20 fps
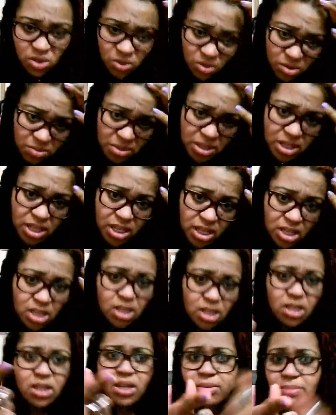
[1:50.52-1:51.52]
You would be
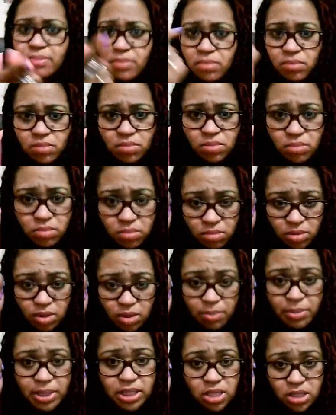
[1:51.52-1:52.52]
like, um,
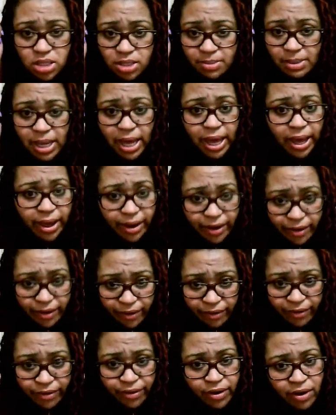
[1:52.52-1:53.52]
you're missing some
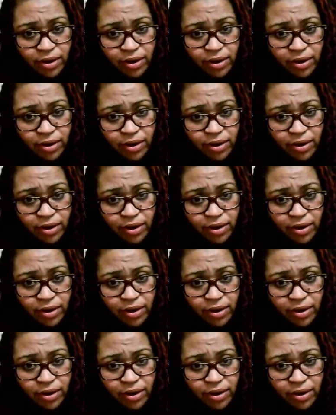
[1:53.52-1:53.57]
hair.